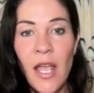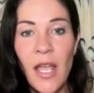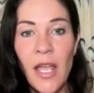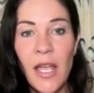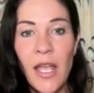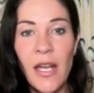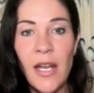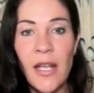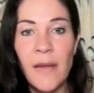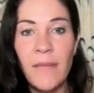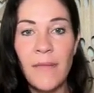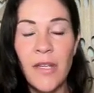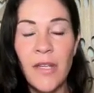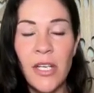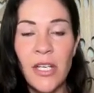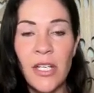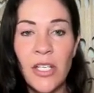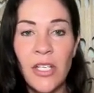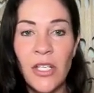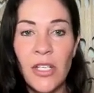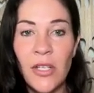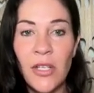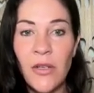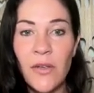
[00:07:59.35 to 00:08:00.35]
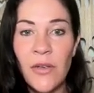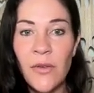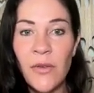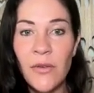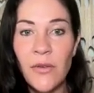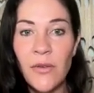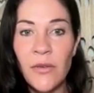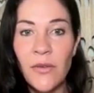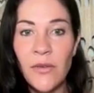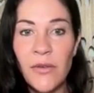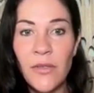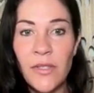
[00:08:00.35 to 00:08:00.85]
and I'm going to
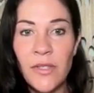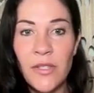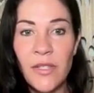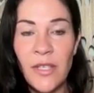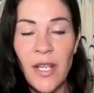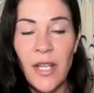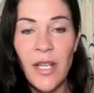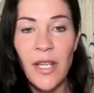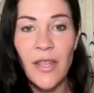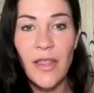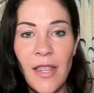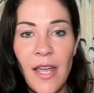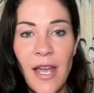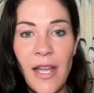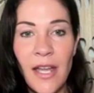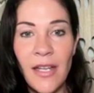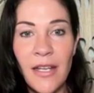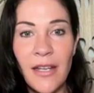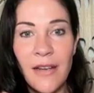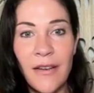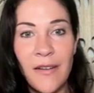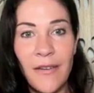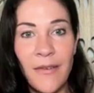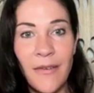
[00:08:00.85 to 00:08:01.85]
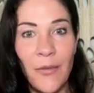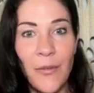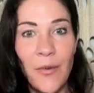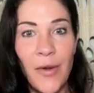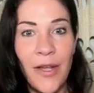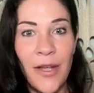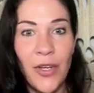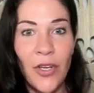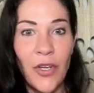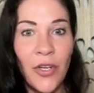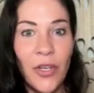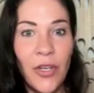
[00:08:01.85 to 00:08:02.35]
use that,
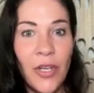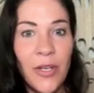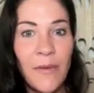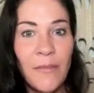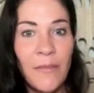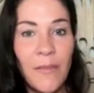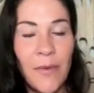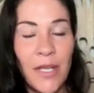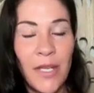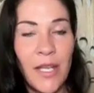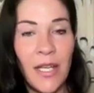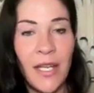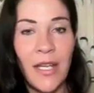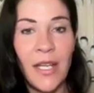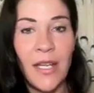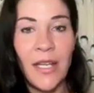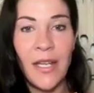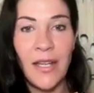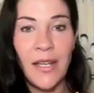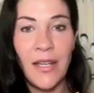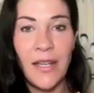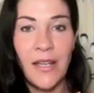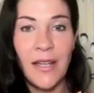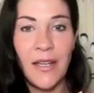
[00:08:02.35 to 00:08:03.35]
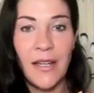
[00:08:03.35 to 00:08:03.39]
what could be